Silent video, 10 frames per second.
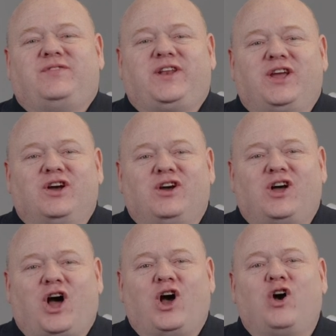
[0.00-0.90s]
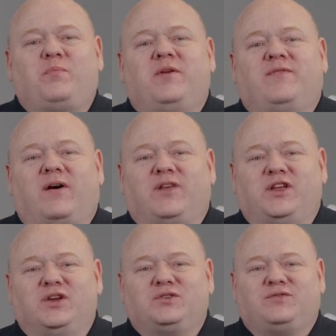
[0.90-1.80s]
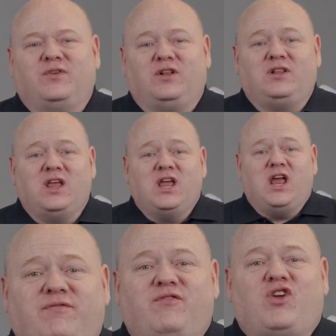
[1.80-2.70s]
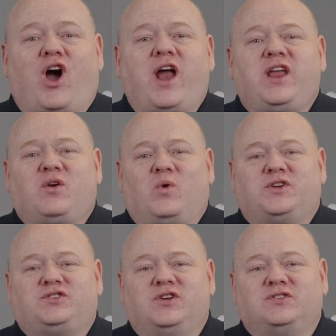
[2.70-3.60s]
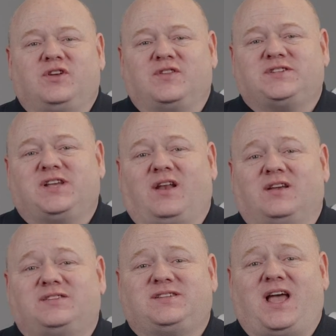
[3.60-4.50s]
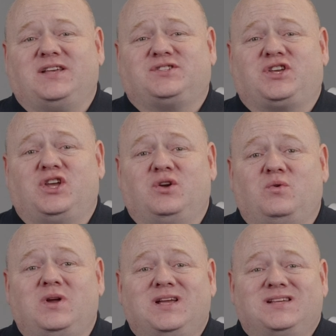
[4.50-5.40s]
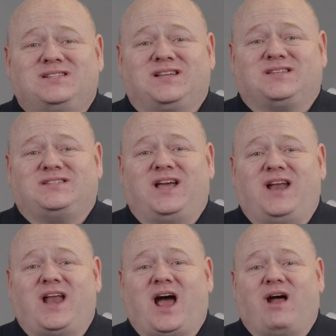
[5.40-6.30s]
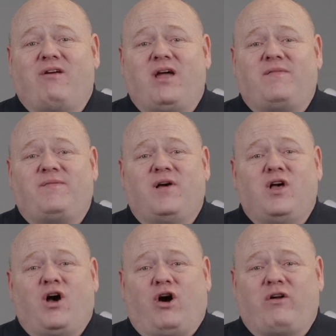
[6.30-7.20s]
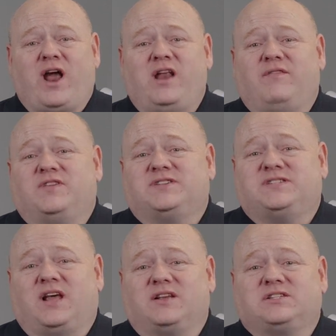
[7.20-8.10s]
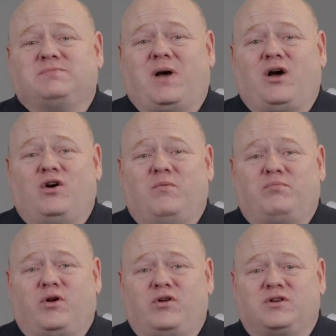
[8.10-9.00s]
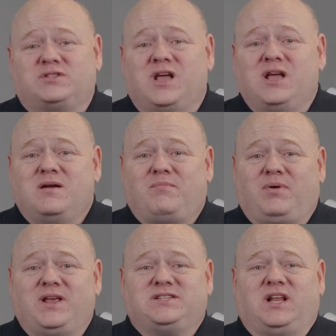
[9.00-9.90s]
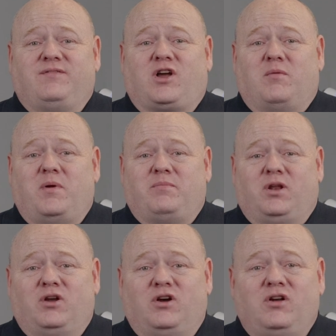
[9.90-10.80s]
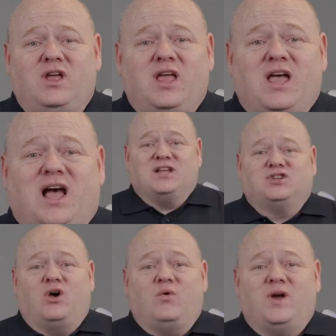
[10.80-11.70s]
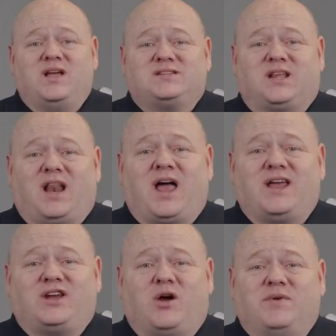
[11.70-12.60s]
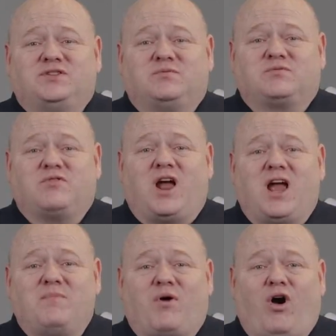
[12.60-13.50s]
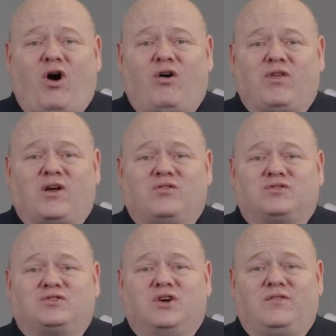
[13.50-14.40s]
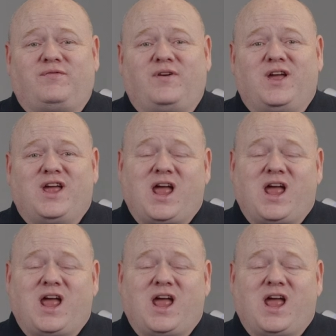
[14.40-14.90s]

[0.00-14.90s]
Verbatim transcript: video. I hope you found it useful. If you've got any questions on the Salus SQ610RF or any of the Salus smart home products, please leave a comment below. As always, like, comment, subscribe, all that good stuff,